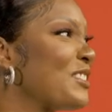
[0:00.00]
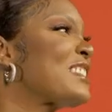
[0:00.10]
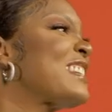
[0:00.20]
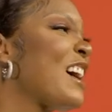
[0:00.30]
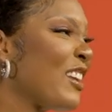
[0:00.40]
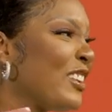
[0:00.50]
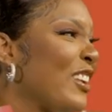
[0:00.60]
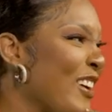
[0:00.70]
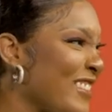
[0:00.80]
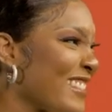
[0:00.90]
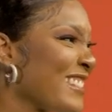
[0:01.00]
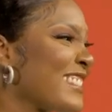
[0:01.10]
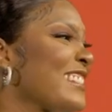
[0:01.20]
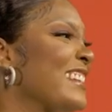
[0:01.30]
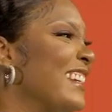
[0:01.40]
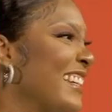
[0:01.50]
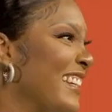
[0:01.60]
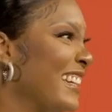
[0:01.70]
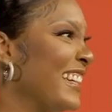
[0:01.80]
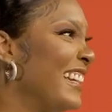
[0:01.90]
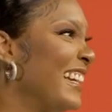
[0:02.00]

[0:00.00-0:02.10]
that made me fall. I did chase